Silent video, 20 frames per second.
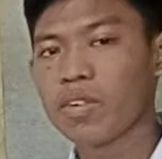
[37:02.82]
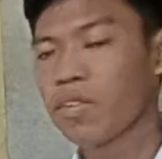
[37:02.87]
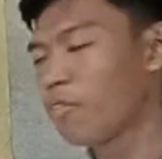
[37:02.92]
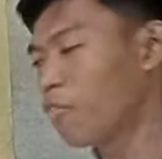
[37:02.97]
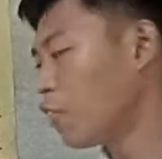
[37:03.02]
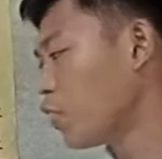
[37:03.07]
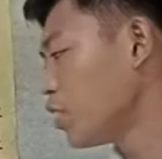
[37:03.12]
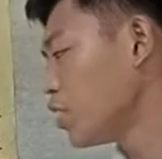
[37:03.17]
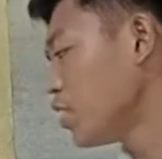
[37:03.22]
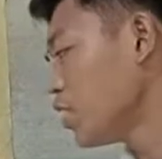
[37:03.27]

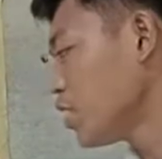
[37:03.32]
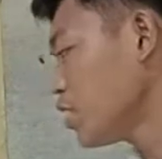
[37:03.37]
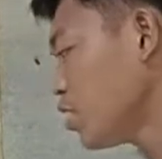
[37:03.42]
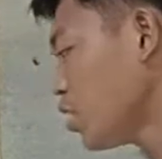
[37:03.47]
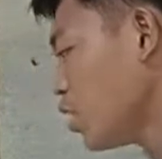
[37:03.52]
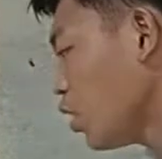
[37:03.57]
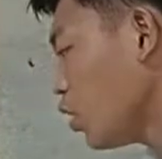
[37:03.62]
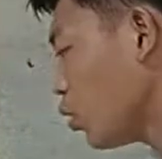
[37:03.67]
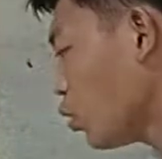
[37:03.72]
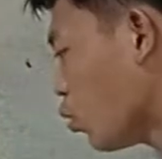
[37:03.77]
For
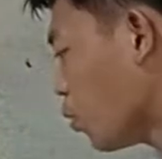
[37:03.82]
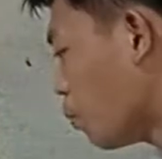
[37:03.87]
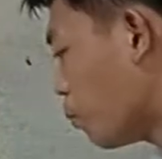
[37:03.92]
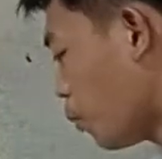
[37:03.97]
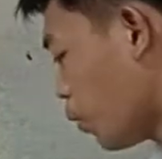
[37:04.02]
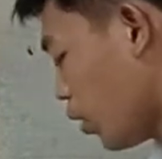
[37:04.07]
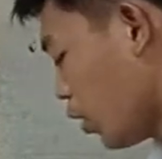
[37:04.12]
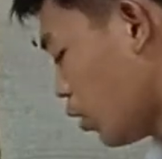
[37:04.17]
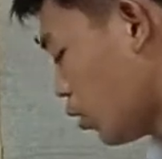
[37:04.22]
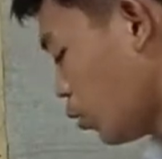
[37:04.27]

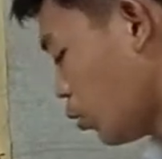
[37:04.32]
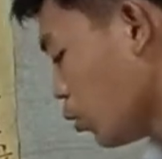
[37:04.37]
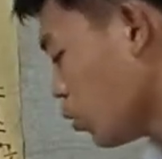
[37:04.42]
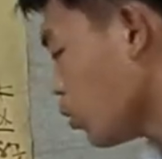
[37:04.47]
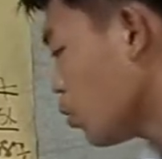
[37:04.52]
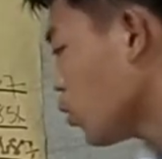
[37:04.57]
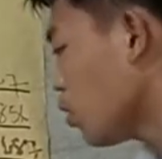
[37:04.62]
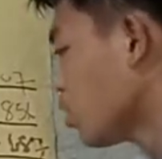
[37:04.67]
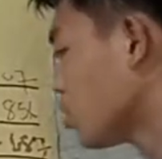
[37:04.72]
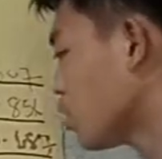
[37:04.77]
62.2,
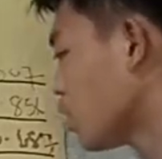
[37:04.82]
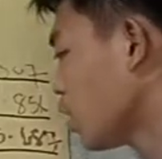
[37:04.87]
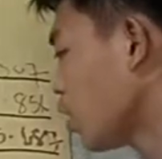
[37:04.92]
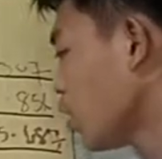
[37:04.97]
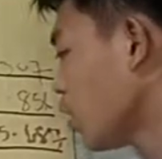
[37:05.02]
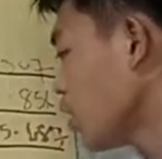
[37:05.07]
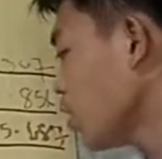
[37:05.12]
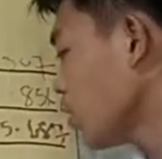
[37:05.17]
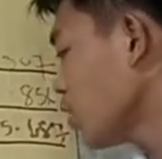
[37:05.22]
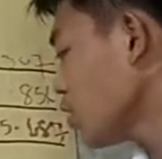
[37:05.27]
so the
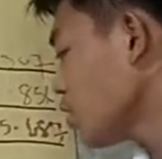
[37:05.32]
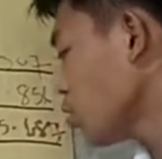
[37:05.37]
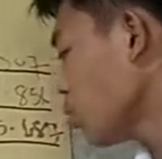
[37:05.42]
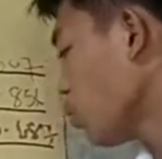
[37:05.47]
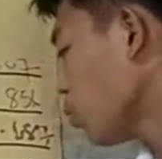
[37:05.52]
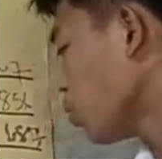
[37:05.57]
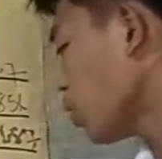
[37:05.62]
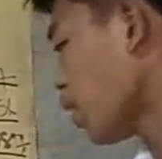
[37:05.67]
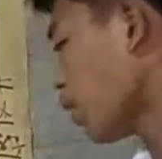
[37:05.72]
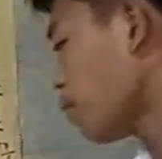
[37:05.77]
nearest
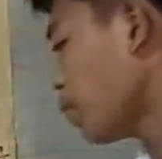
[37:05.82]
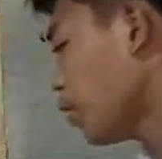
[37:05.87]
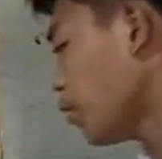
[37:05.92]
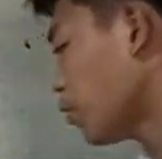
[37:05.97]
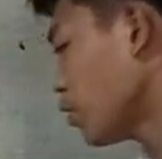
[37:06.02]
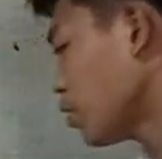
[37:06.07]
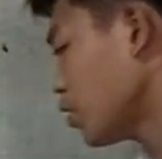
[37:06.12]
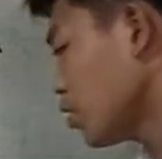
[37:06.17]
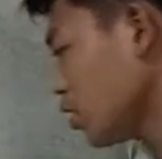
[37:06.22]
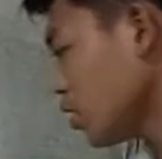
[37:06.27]
whole number for
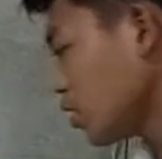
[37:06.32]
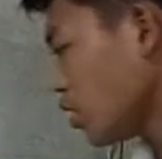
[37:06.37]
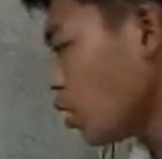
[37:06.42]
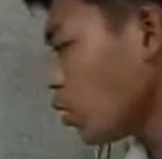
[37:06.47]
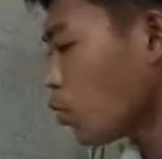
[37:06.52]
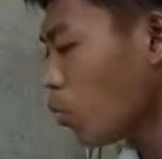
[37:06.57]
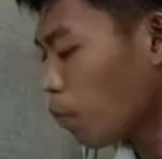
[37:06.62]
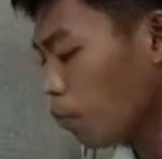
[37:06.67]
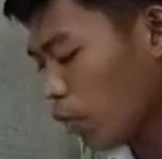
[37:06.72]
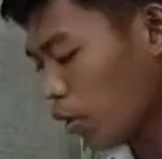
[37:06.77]

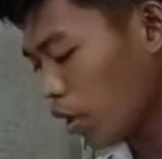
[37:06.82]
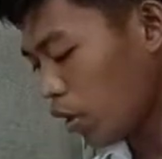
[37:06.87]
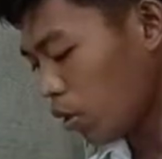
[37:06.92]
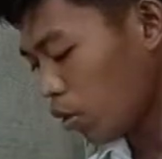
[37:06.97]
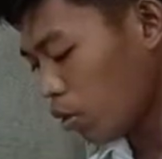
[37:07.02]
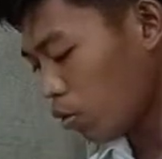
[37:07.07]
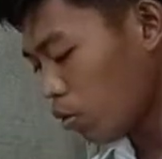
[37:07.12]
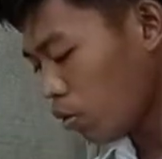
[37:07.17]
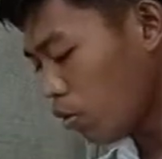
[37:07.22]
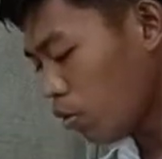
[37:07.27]

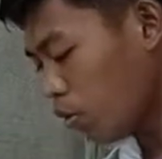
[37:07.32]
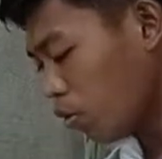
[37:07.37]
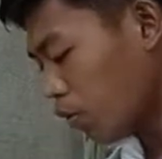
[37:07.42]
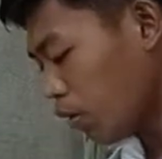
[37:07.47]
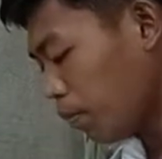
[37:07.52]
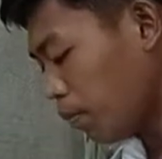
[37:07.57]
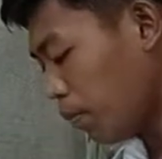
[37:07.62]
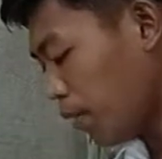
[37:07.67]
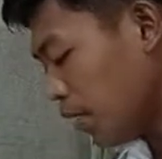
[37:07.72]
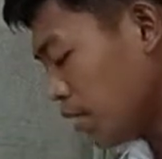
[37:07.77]
62.2
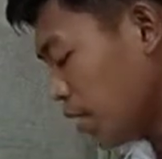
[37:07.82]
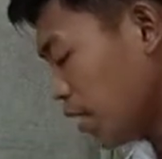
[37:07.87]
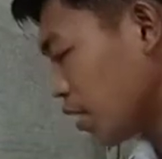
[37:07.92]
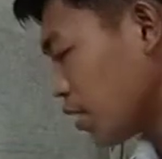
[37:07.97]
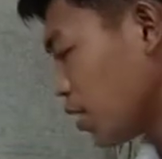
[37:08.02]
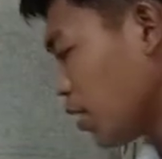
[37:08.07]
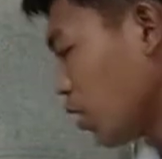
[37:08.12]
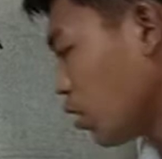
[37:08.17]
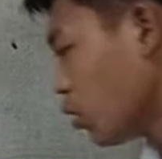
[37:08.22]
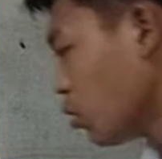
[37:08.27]
would be
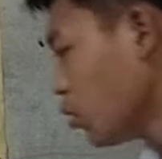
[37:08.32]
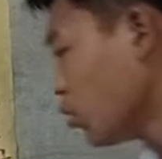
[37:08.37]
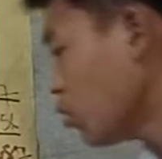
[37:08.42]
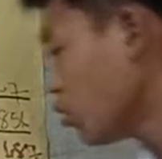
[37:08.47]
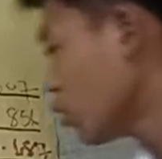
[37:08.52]
62.